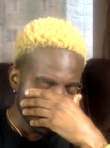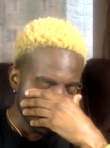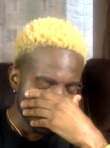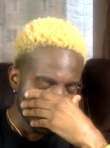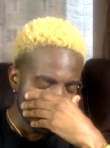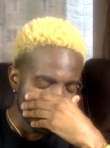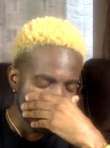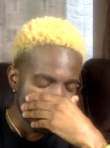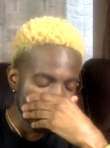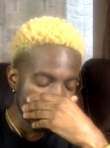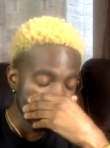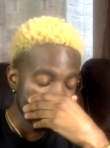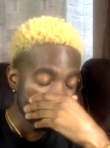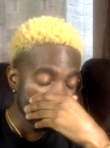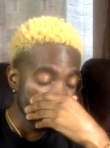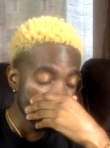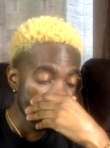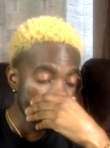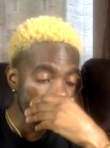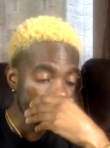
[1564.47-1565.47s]

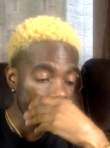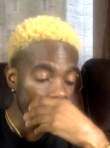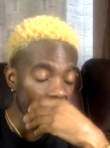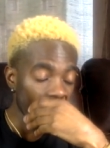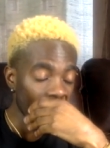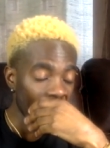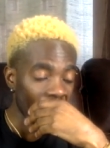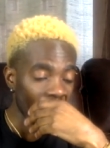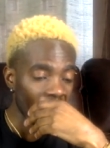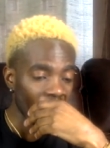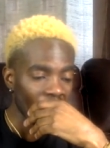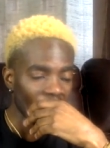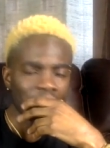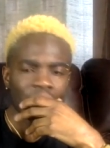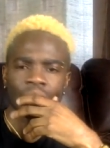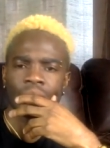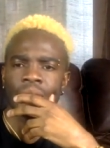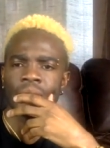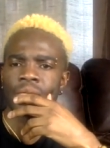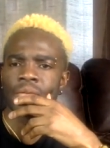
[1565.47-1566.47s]
recipes with the video.
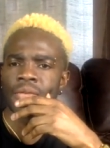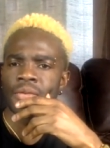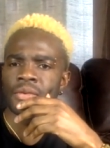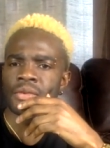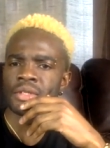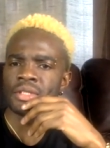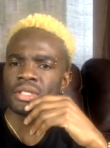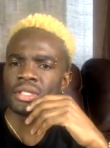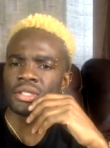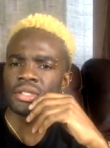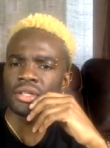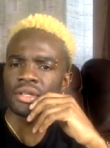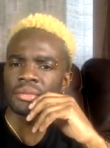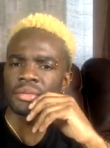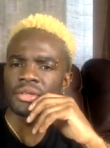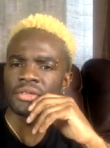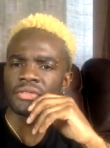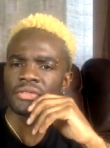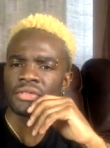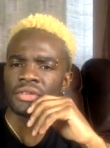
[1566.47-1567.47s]
Where is this
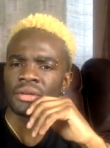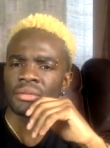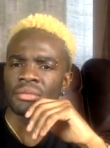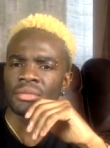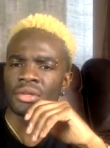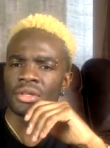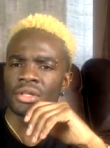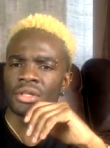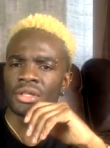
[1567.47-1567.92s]
coming from?